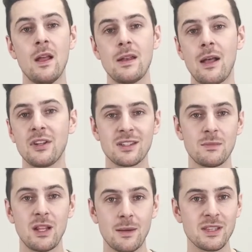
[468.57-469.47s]
Now, that doesn't
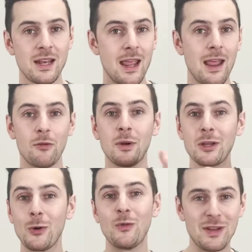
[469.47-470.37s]
mean I'm saying, hey, everybody
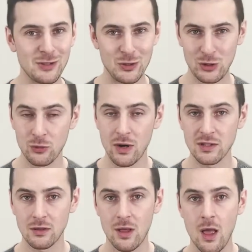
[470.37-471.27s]
go invest in a student
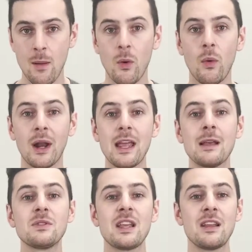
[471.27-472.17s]
rental. But what I
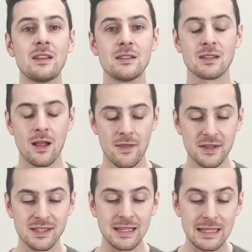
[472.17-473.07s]
am saying is
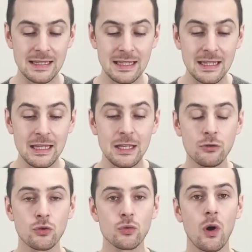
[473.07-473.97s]
this is a key
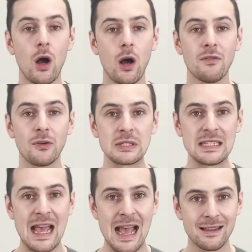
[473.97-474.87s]
draw for
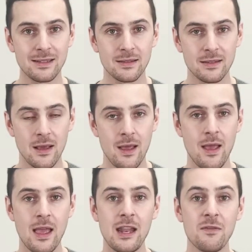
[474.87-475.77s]
talent.
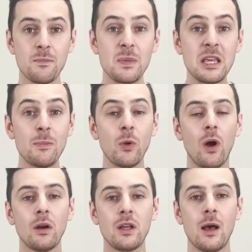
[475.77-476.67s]
And if people
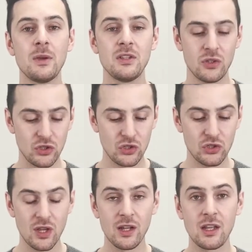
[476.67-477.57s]
are coming to
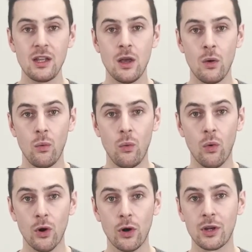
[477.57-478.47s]
study,
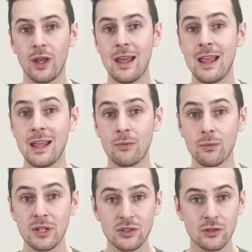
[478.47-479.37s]
work, and
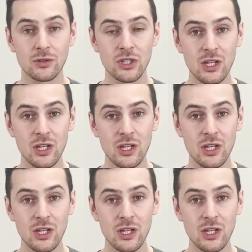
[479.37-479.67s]
research